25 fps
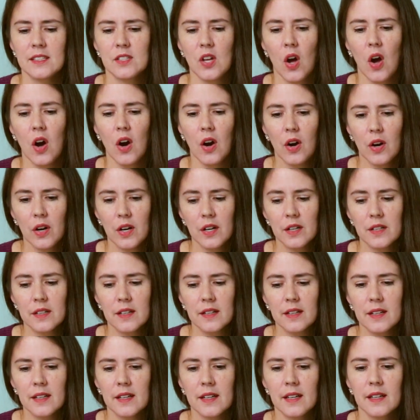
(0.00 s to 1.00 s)

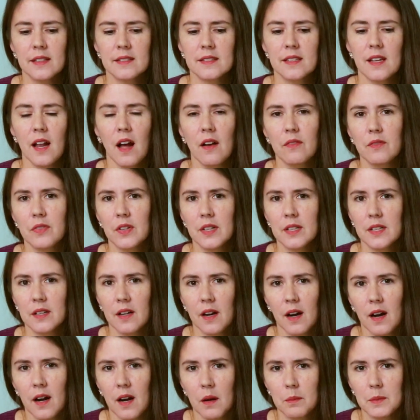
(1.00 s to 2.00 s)
hard. It's not very
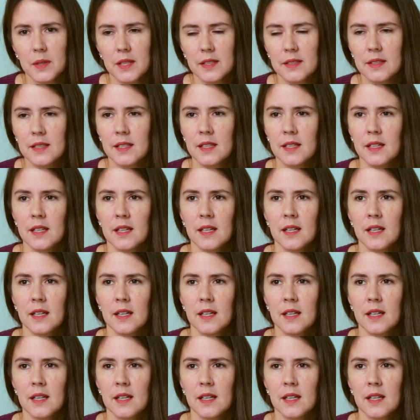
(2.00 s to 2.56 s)
common.